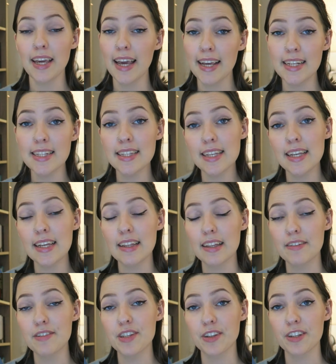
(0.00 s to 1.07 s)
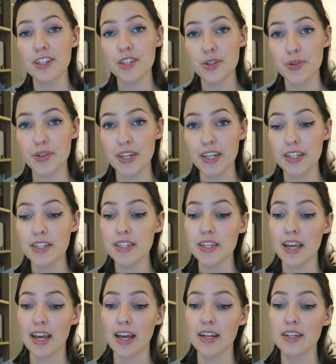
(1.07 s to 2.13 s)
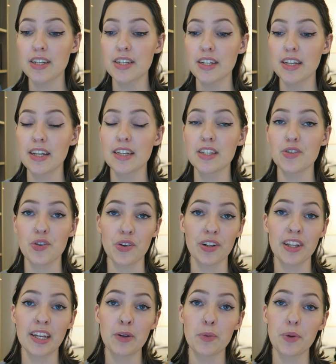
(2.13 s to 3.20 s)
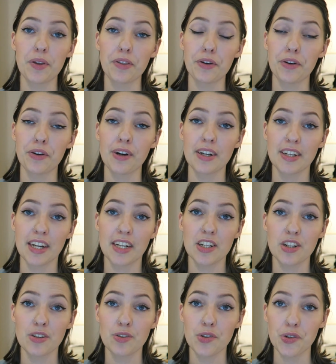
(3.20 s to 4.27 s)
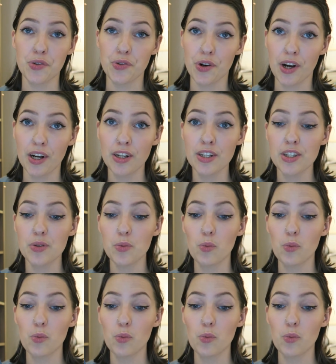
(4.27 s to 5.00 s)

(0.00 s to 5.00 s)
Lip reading: Casey lives on the streets and she is struggling with her addiction to drugs,